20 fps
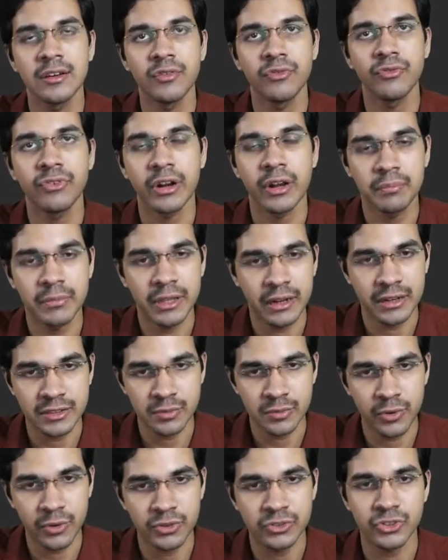from the
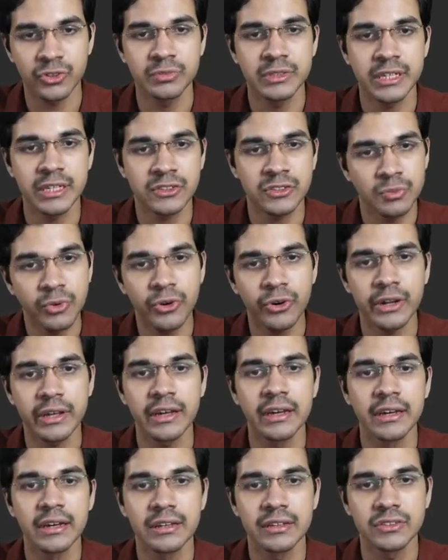response object's
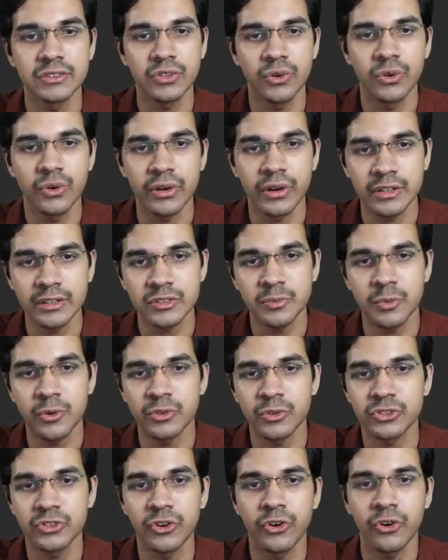body. So
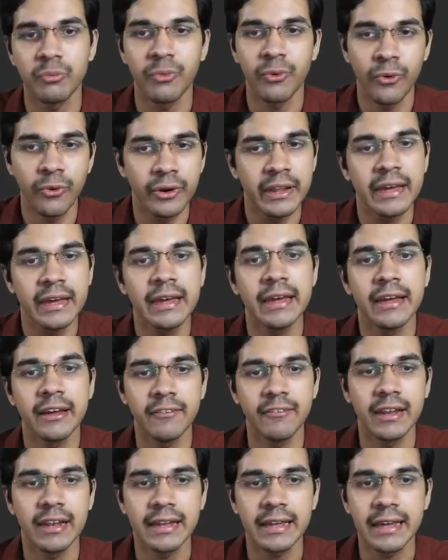response.body
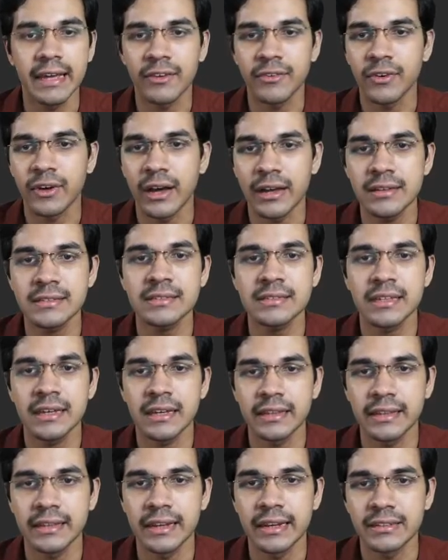will give us
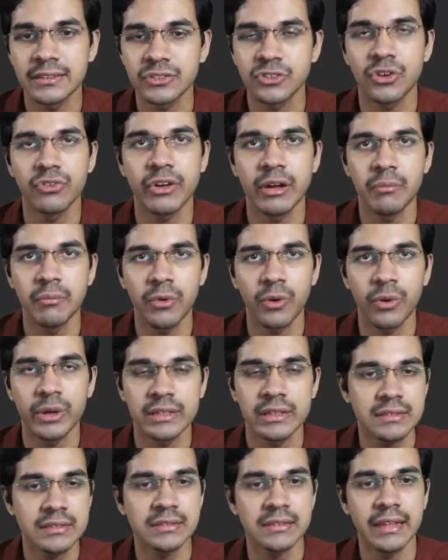the list of
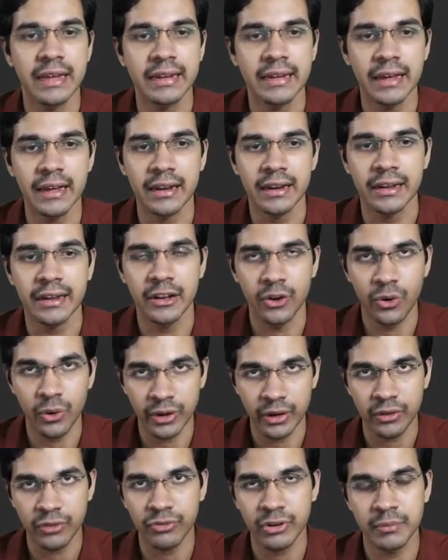employees that are
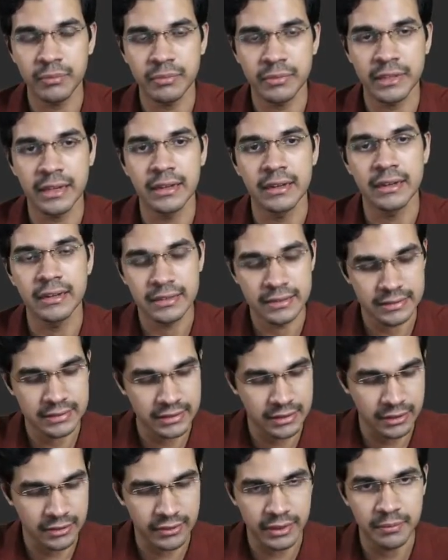loaded from the
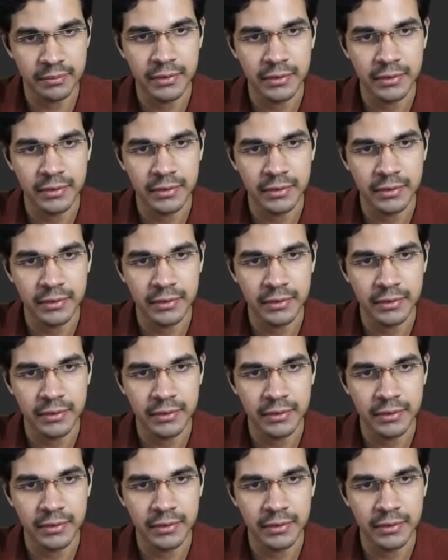server.